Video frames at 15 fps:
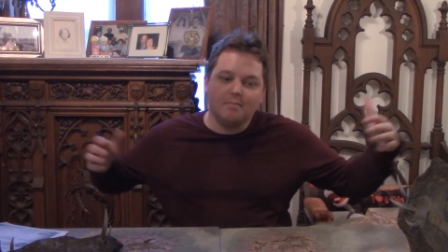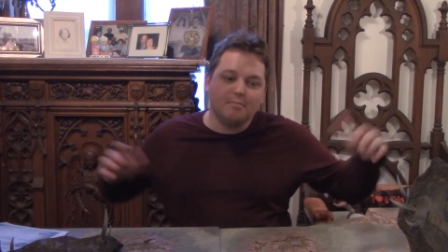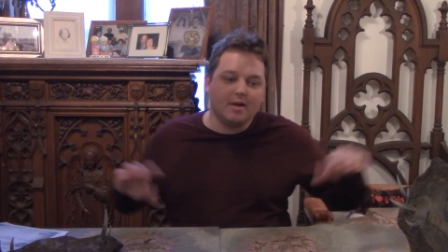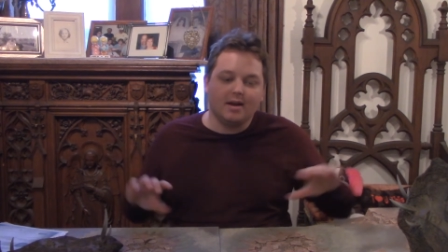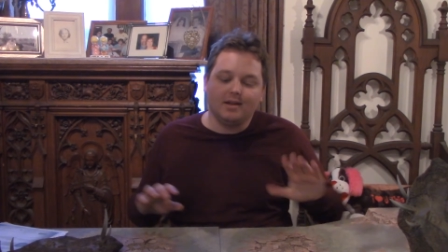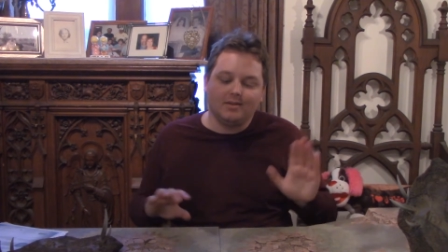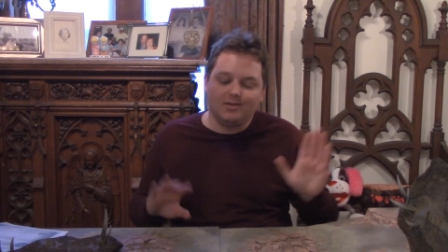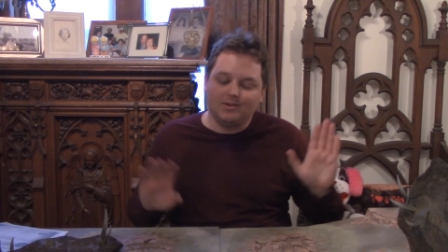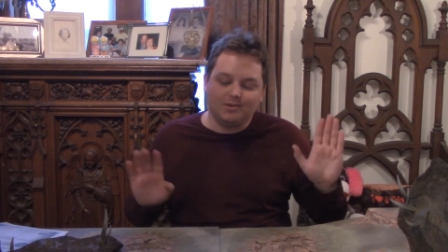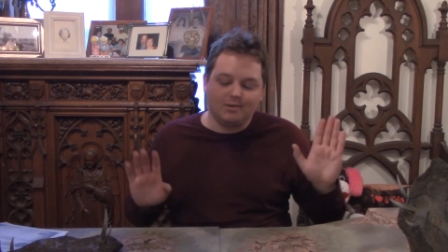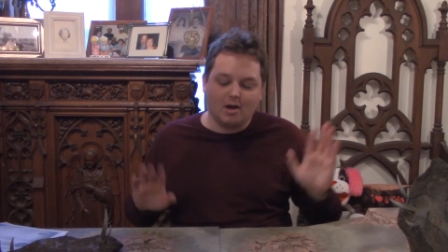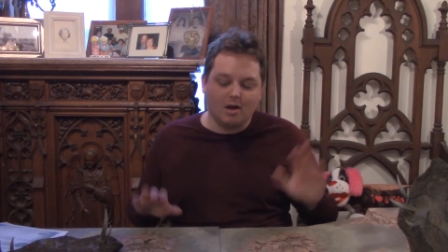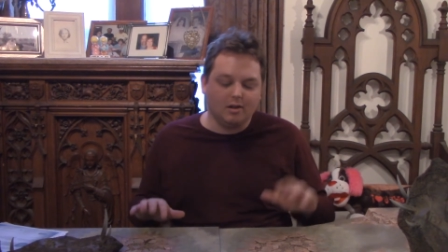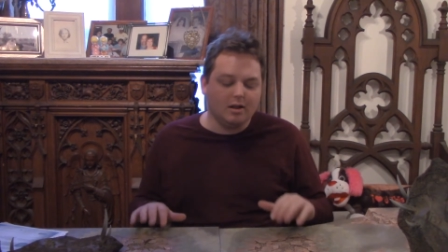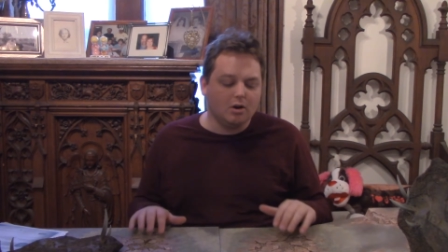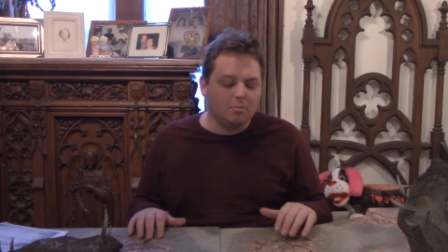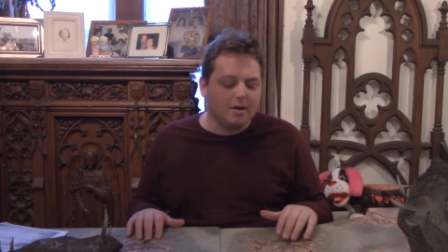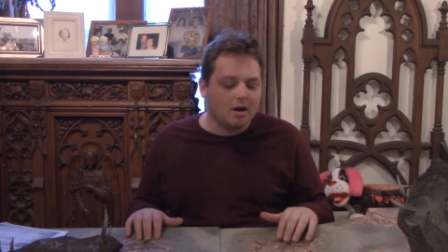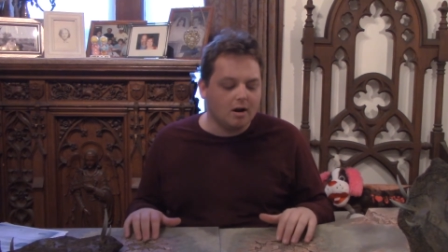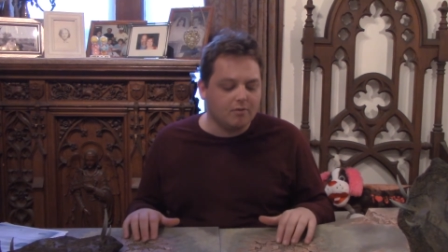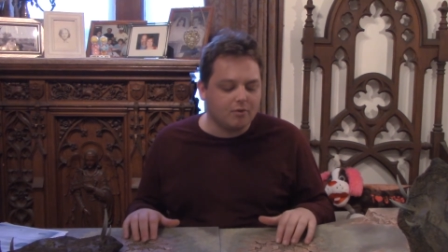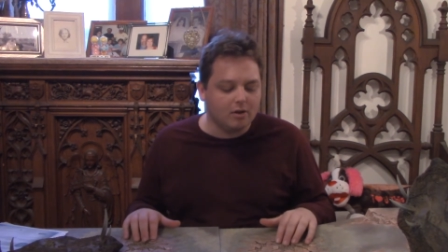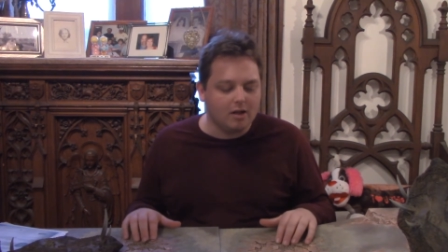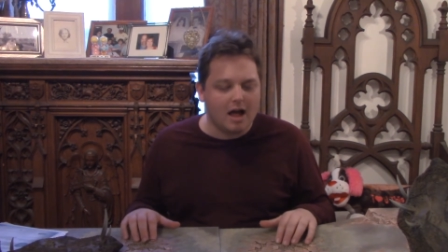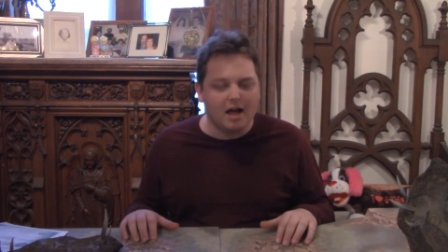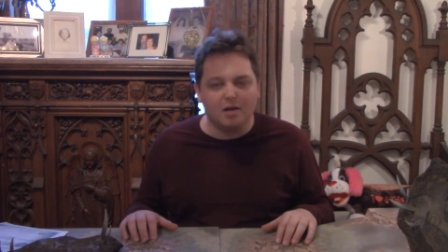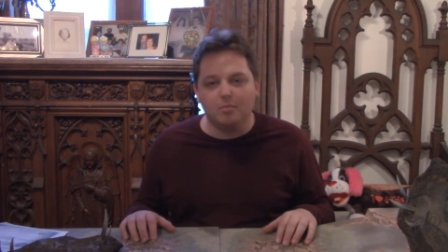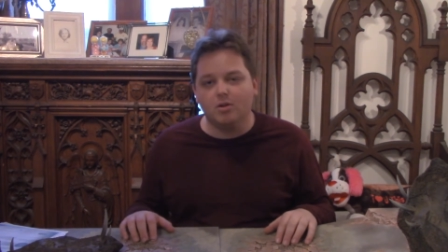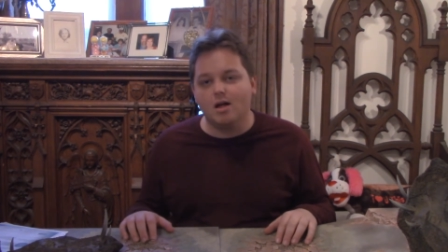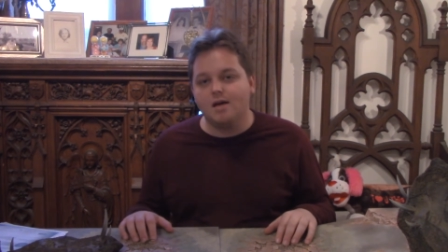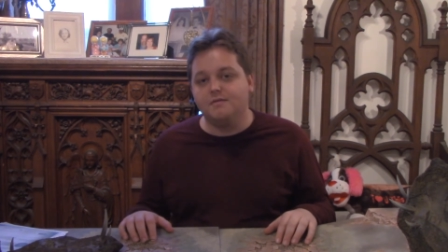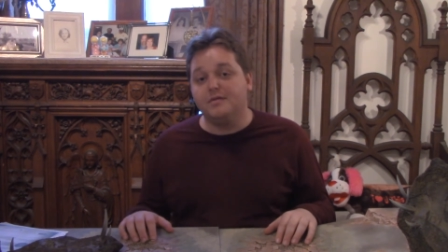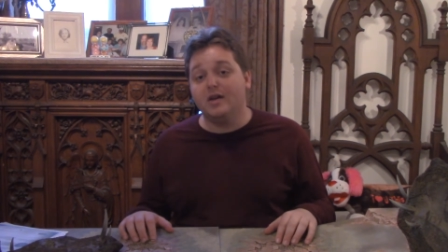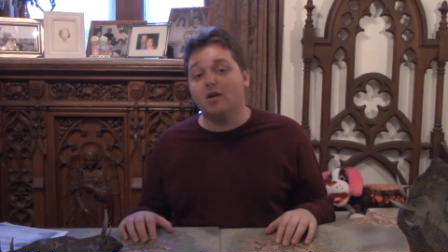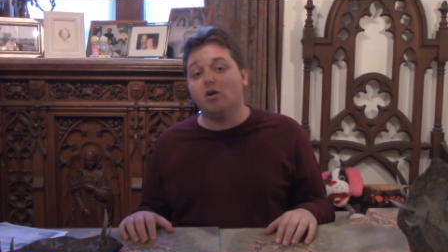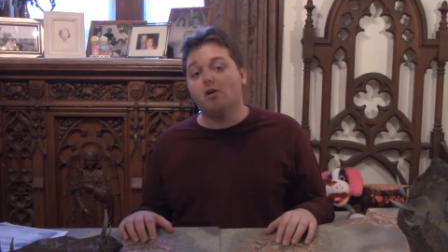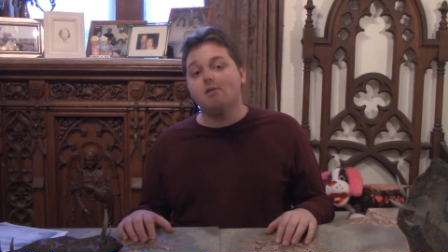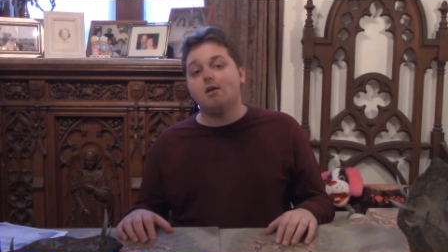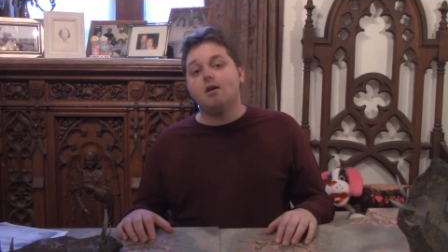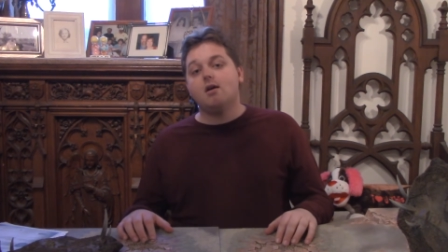but it's a little bit unreliable, I feel.